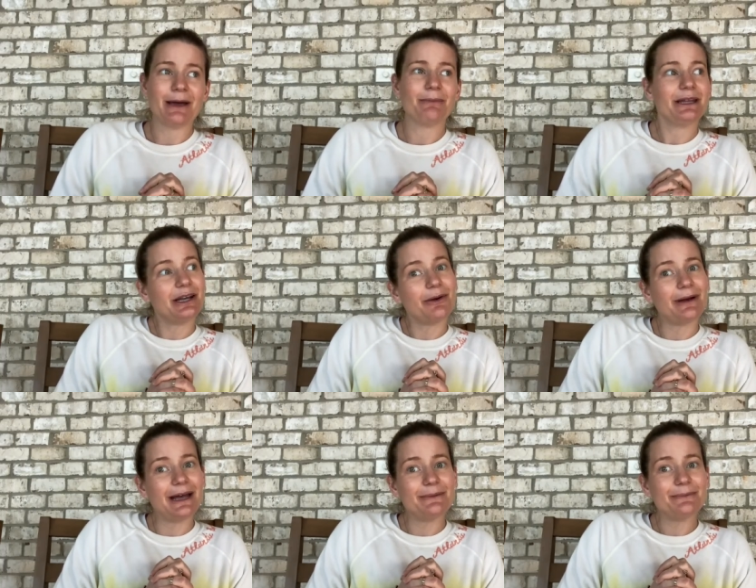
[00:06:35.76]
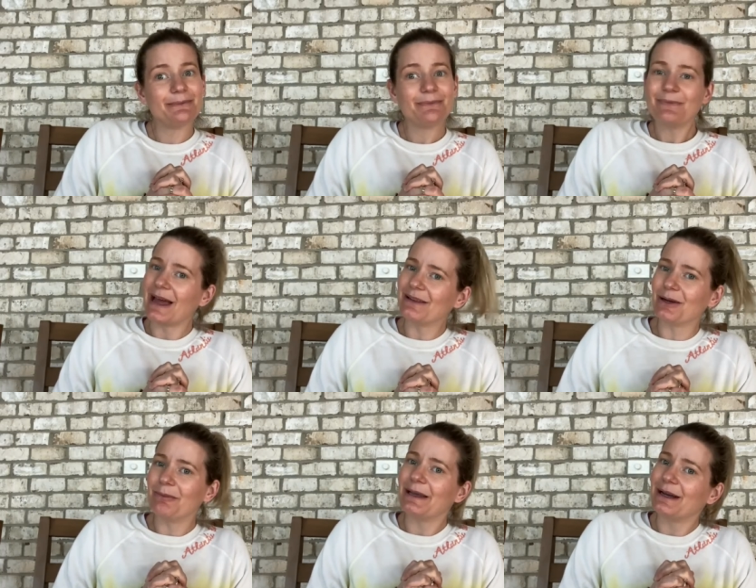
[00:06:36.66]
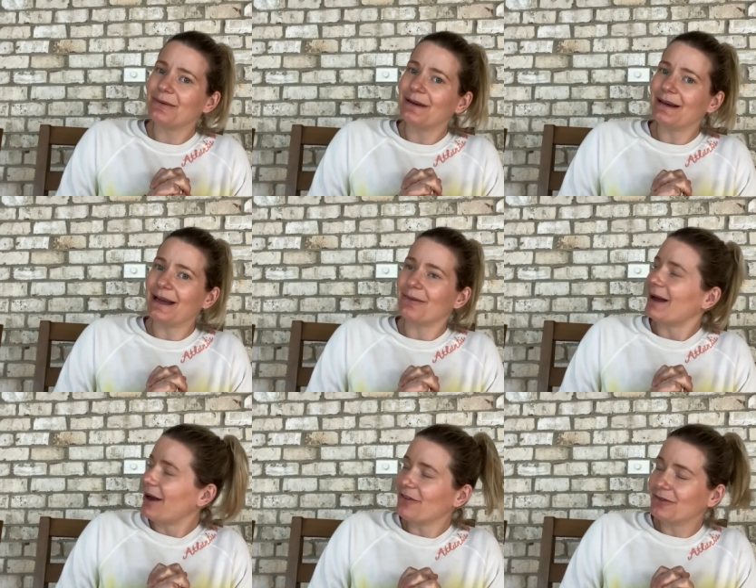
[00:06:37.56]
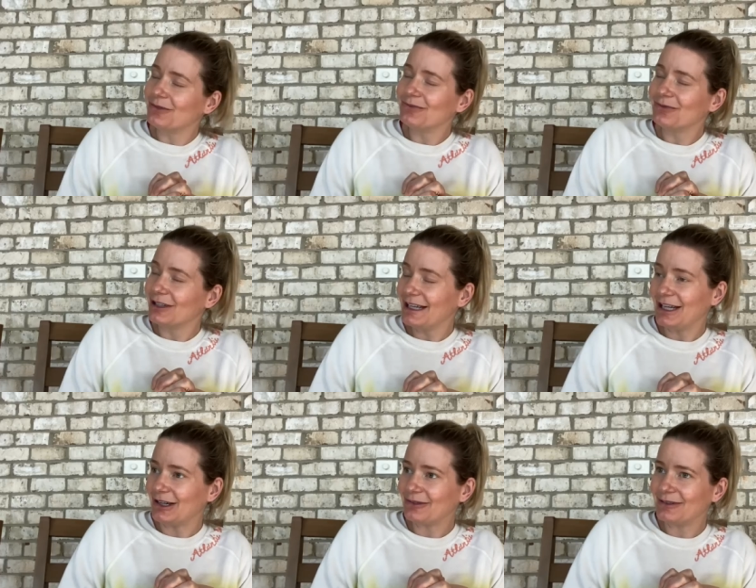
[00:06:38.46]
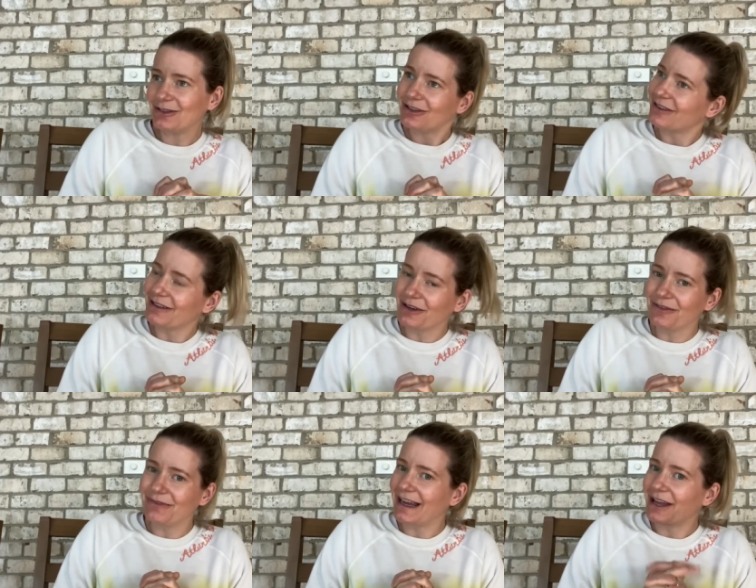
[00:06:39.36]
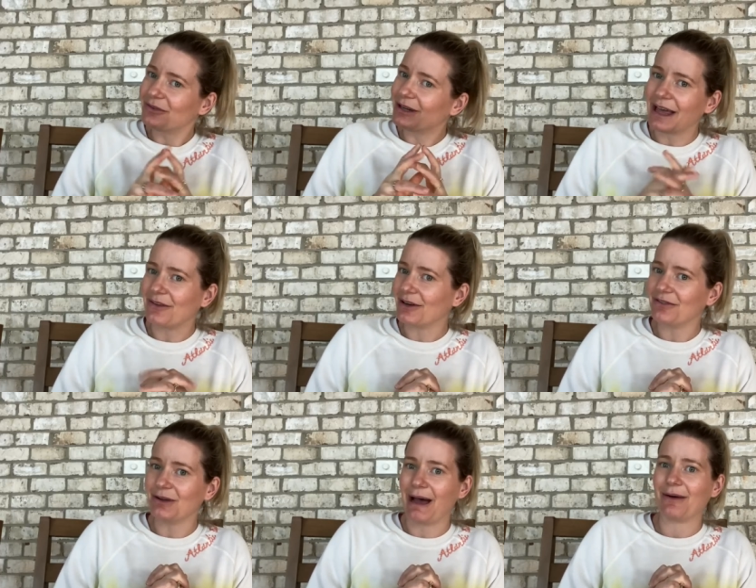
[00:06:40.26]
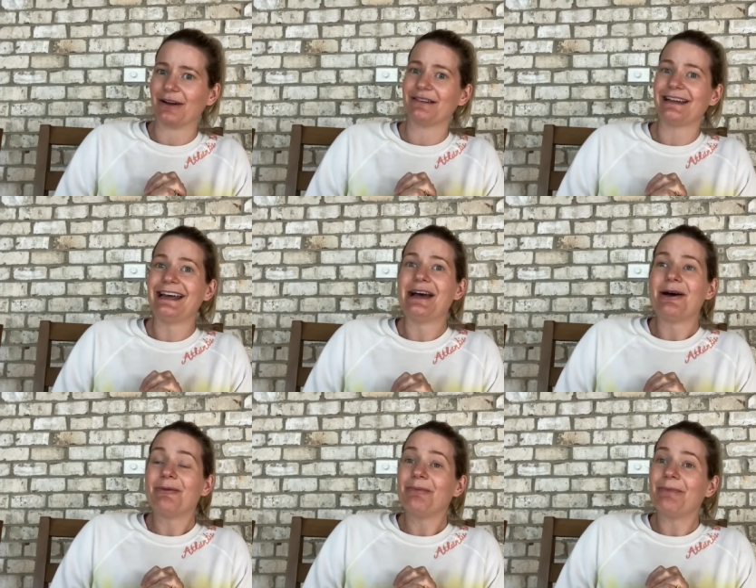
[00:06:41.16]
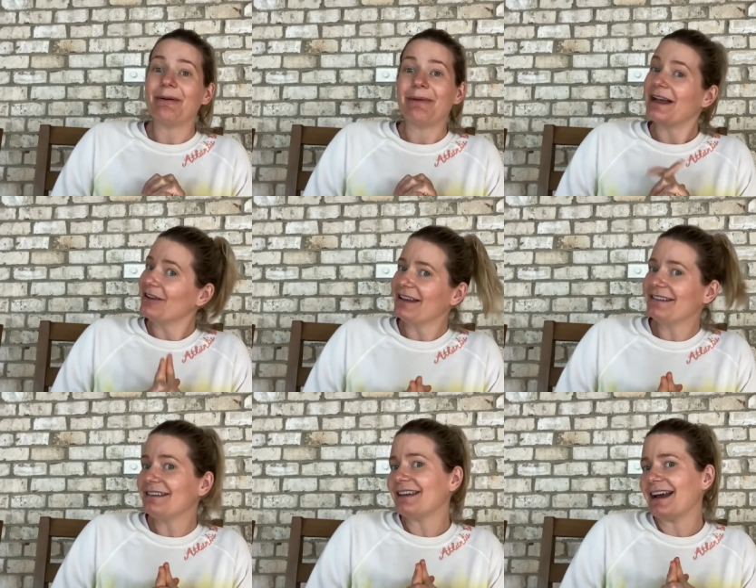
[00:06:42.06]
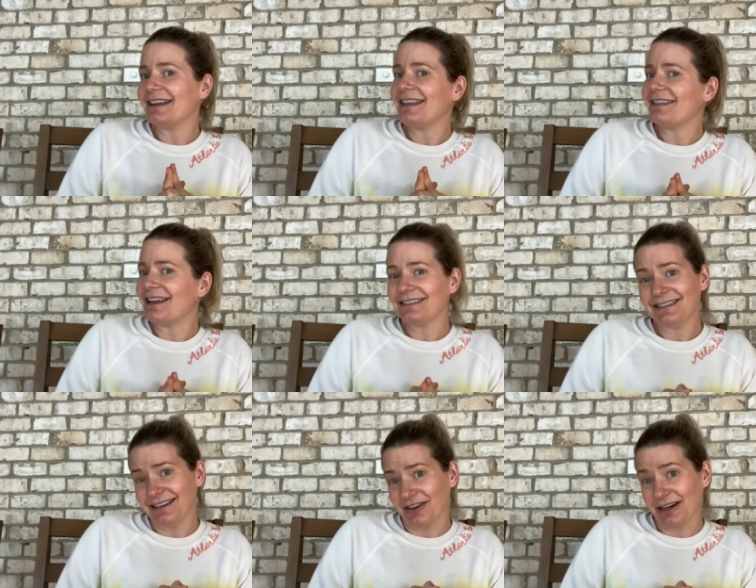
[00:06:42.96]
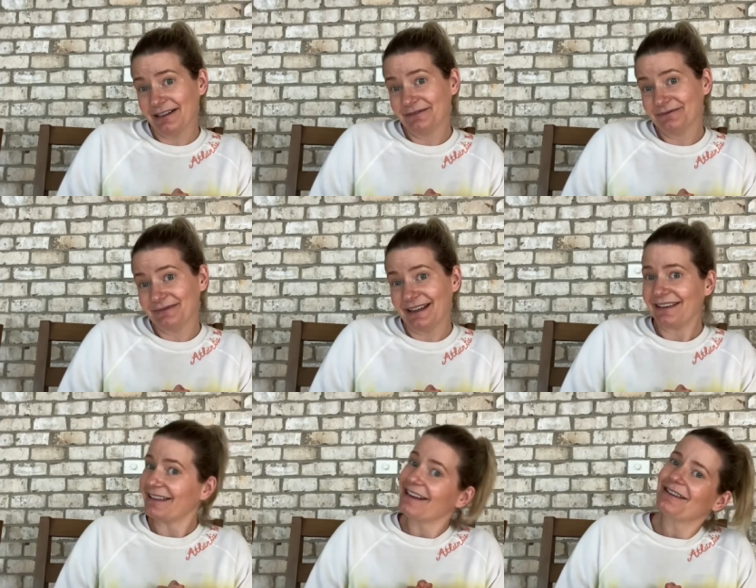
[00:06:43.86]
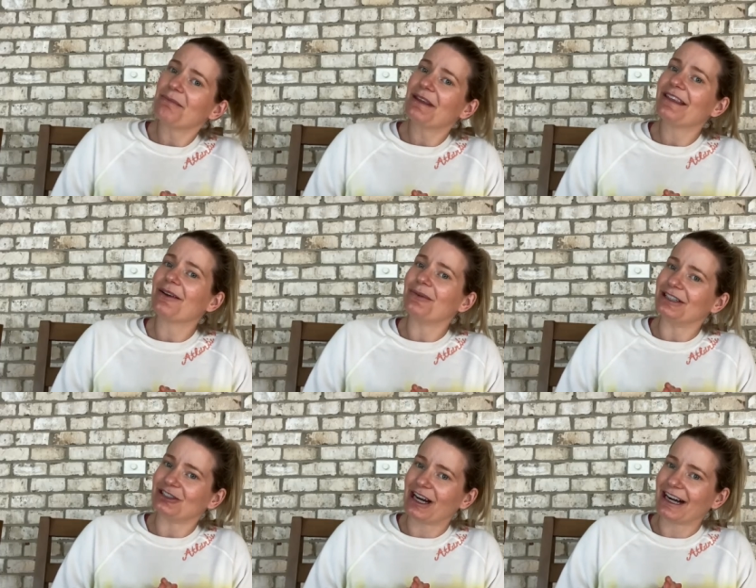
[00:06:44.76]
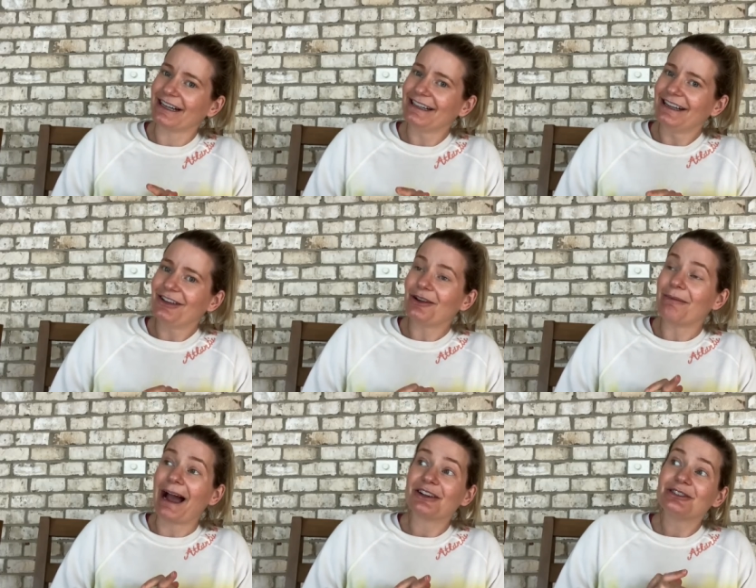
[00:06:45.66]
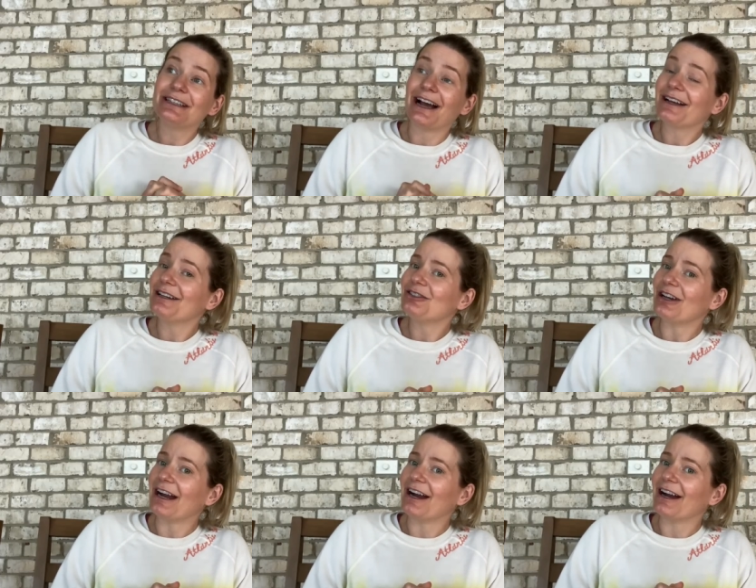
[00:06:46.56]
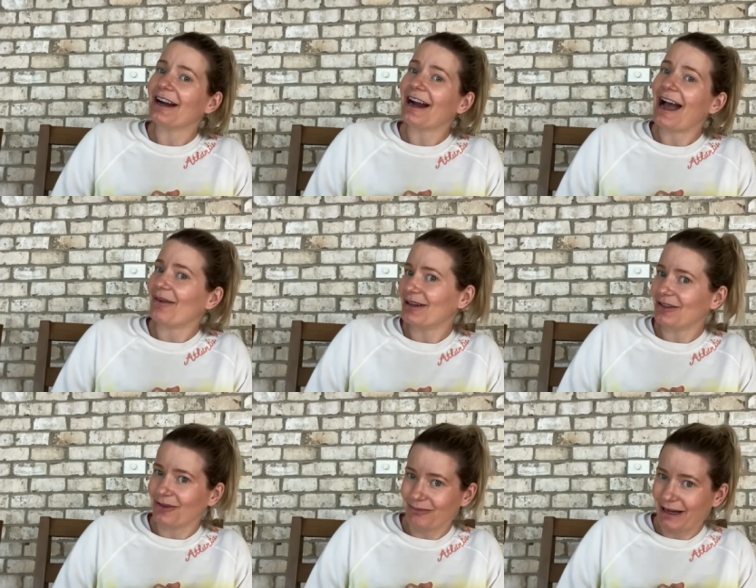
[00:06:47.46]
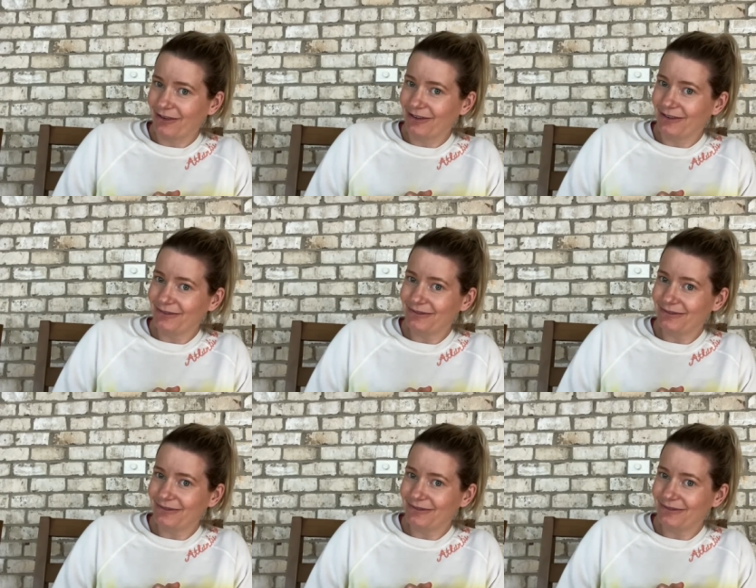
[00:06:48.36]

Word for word: but you know what? That little plan, it went off really cute. It was just a little thing I threw together in a few hours. But Michael has decided that that's a secret and that that's something that we share. So I'm actually not going to share how I told Michael